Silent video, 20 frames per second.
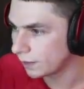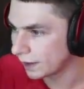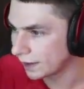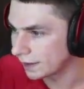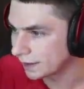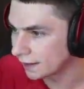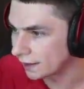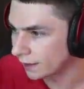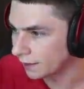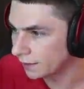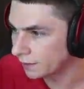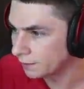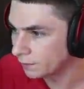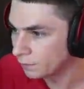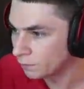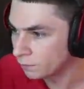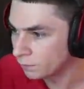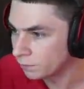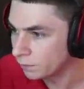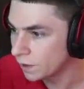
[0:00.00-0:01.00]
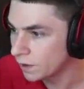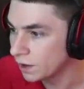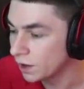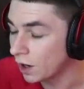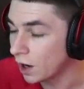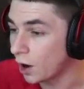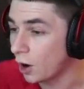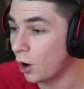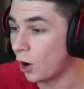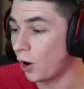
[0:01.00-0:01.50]
god.
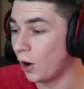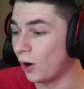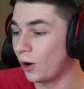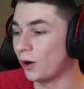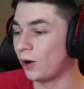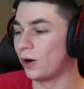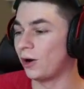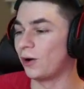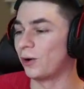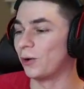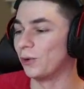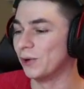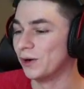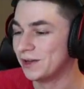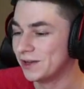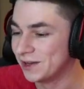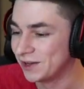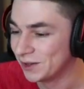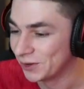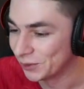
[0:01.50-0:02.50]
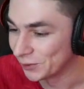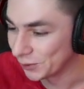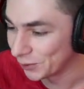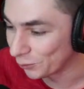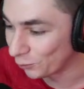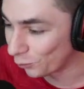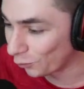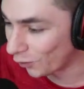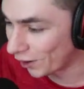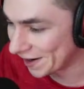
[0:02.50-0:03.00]
Oh,
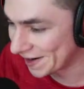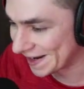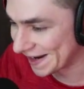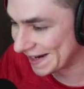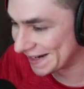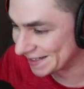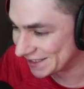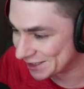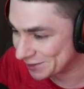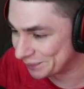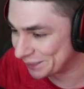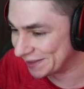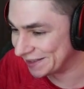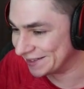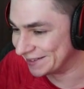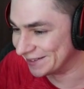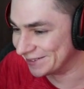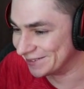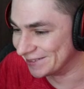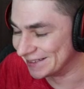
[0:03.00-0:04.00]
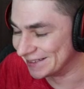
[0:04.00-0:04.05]
one HP, dude.